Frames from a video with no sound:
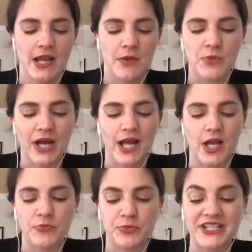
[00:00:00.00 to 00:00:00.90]

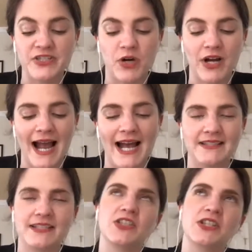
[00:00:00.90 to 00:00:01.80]
uh, Brits were
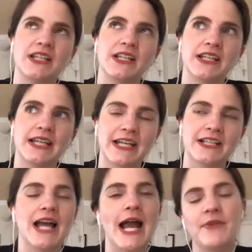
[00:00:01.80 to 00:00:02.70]
asked in a
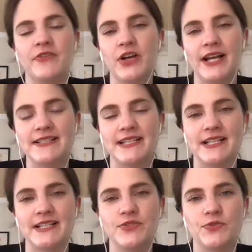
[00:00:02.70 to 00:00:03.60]
time of
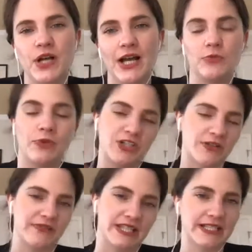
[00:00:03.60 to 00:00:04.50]
crisis, uh, which
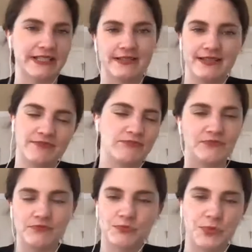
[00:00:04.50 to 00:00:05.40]
of these
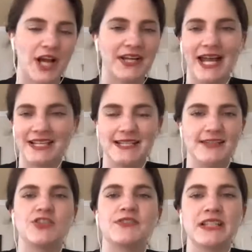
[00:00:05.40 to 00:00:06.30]
broadcast
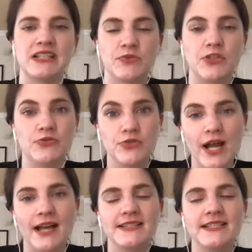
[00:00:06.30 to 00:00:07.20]
agencies would you
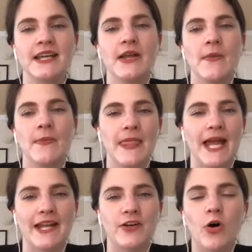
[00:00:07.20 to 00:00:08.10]
trust?
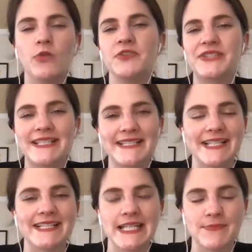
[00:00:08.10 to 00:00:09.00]
And almost
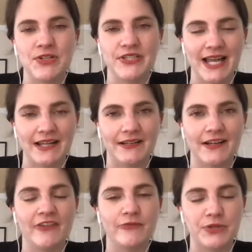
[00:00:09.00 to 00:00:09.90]
60%
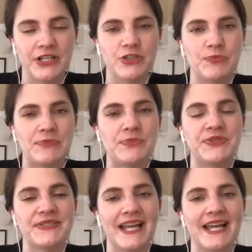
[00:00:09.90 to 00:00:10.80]
of British people
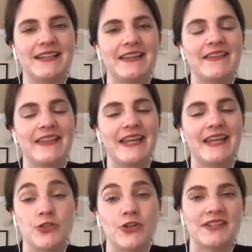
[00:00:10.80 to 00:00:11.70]
said that they
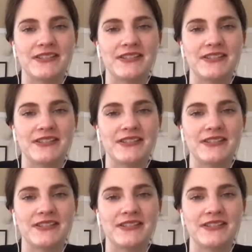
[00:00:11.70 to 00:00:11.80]
would trust the